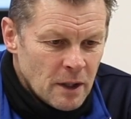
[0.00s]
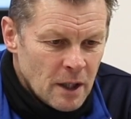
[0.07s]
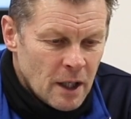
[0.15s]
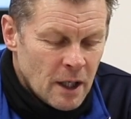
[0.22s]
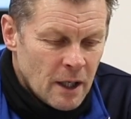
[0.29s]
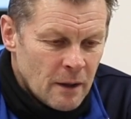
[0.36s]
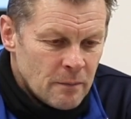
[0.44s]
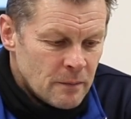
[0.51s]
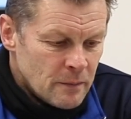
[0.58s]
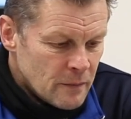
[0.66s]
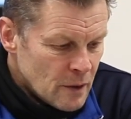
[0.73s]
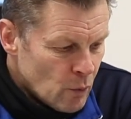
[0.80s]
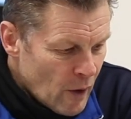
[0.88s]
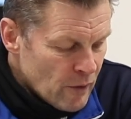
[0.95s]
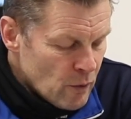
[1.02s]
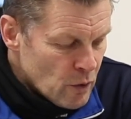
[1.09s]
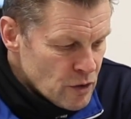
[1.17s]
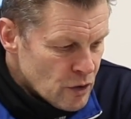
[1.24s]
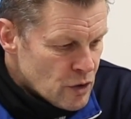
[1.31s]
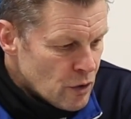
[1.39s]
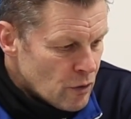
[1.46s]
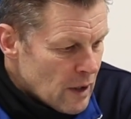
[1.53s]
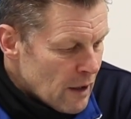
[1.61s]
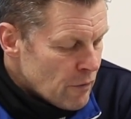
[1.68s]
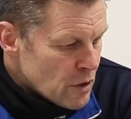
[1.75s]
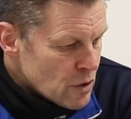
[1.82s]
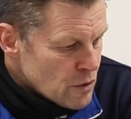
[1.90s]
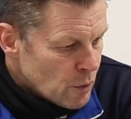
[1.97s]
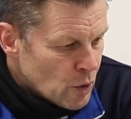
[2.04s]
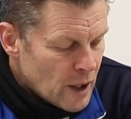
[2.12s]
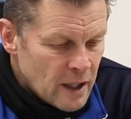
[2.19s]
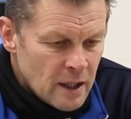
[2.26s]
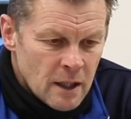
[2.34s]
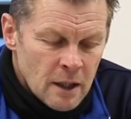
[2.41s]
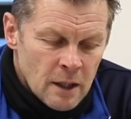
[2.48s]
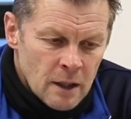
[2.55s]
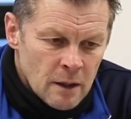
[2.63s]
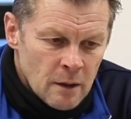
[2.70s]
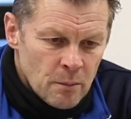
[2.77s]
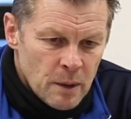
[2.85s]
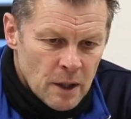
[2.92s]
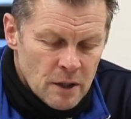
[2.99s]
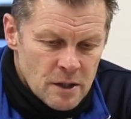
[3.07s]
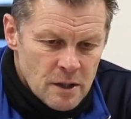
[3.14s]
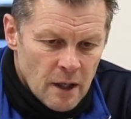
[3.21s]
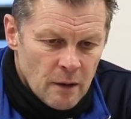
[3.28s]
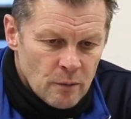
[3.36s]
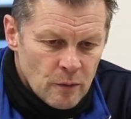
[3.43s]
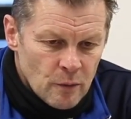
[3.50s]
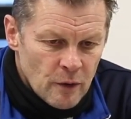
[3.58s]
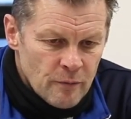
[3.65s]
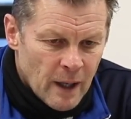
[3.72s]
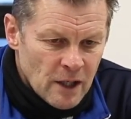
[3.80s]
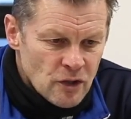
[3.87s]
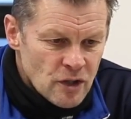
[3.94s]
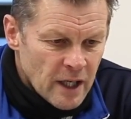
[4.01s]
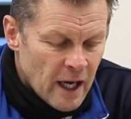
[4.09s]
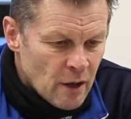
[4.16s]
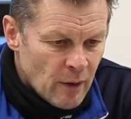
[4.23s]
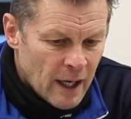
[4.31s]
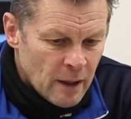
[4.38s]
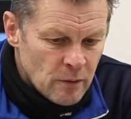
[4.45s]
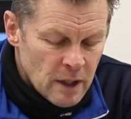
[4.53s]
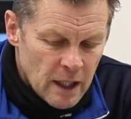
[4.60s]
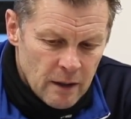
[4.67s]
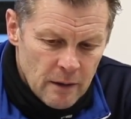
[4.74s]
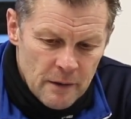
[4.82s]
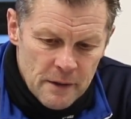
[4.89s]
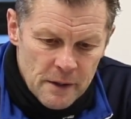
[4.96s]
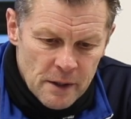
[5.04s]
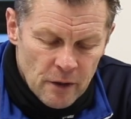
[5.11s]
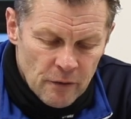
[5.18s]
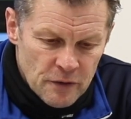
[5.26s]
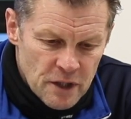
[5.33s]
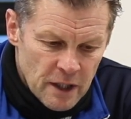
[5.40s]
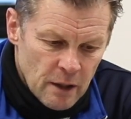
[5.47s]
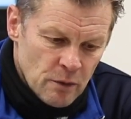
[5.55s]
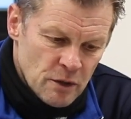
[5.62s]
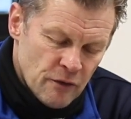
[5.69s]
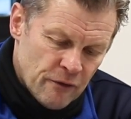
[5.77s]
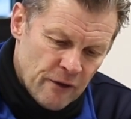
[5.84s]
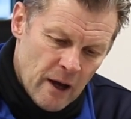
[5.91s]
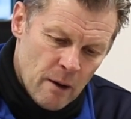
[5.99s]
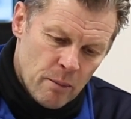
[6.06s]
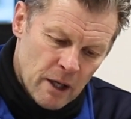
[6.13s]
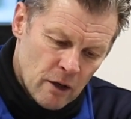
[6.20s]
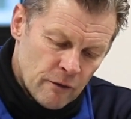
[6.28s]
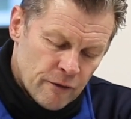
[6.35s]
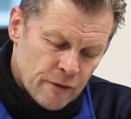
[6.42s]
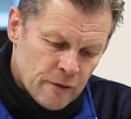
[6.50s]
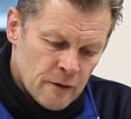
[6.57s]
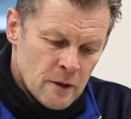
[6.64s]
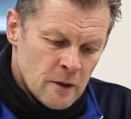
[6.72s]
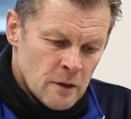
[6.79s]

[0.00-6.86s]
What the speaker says: The weather wasn't too clever this morning, but we've managed to get around it. Obviously, there was a fair bit of